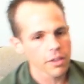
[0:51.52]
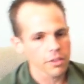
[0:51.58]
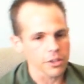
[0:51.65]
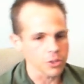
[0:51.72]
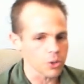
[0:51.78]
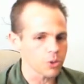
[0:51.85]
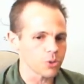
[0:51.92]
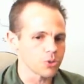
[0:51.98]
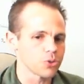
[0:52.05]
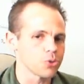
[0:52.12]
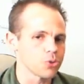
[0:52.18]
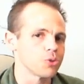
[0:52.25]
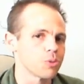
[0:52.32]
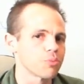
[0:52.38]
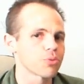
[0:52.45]
that you can
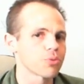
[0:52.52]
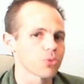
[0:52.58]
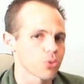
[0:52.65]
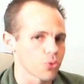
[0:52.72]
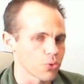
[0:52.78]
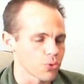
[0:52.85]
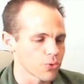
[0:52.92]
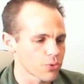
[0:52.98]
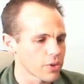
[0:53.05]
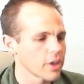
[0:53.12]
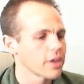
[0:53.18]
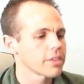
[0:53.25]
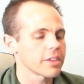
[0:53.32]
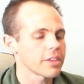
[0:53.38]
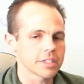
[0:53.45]
do to prove
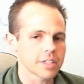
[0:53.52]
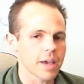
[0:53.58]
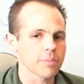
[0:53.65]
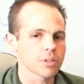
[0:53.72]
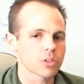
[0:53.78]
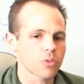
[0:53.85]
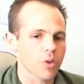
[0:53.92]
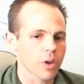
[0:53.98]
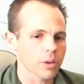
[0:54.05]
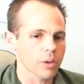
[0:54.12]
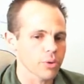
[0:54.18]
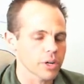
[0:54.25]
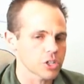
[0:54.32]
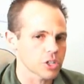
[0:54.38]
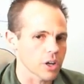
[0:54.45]
that it's
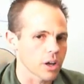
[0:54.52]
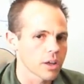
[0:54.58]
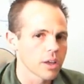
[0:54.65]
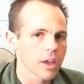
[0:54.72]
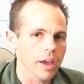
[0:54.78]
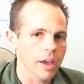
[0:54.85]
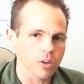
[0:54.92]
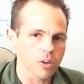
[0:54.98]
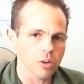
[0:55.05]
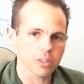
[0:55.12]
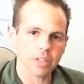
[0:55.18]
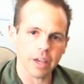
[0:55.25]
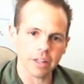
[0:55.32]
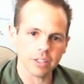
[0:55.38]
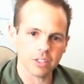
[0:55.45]
atmospheric pressure and not
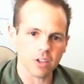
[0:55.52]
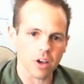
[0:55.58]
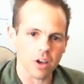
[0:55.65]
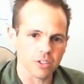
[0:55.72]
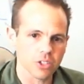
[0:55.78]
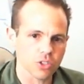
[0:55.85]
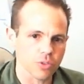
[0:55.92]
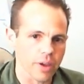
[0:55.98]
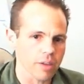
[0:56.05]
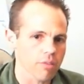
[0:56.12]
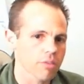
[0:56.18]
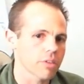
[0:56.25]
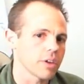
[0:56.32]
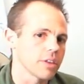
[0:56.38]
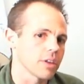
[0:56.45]
tensile
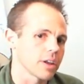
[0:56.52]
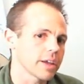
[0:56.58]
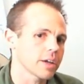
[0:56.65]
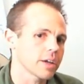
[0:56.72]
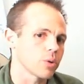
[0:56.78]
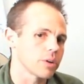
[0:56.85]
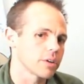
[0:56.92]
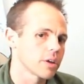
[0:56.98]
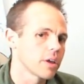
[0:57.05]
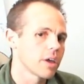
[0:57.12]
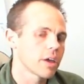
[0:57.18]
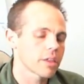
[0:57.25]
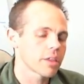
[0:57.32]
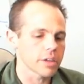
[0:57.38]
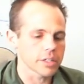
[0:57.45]
strength in the liquid
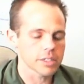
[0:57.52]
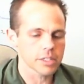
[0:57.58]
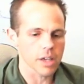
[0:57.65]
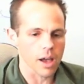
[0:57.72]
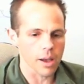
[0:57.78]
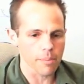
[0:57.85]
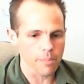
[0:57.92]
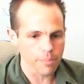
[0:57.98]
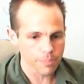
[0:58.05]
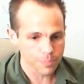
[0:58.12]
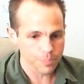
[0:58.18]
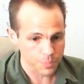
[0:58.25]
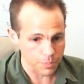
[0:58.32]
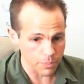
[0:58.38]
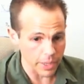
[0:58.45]
that um,
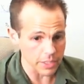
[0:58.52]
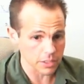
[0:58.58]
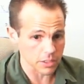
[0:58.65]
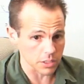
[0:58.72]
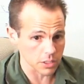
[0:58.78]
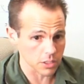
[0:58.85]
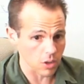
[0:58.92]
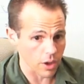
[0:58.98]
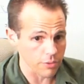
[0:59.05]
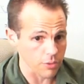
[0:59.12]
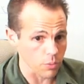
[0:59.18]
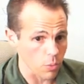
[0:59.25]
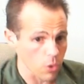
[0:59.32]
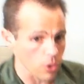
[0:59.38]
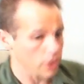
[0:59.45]
makes this
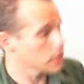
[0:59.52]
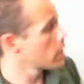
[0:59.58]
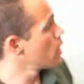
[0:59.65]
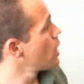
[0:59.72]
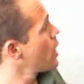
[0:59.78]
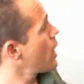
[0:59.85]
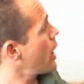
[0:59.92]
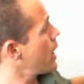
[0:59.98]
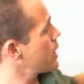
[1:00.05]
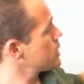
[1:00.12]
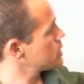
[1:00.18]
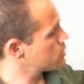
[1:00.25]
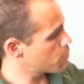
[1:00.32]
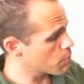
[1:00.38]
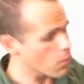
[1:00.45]
siphon work.
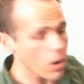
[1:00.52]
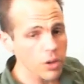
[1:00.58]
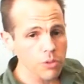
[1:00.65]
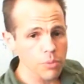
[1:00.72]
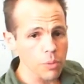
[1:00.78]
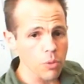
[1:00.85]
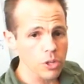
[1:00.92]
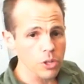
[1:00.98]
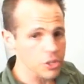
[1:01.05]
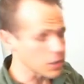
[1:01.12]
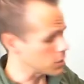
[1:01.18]
And while you've been watching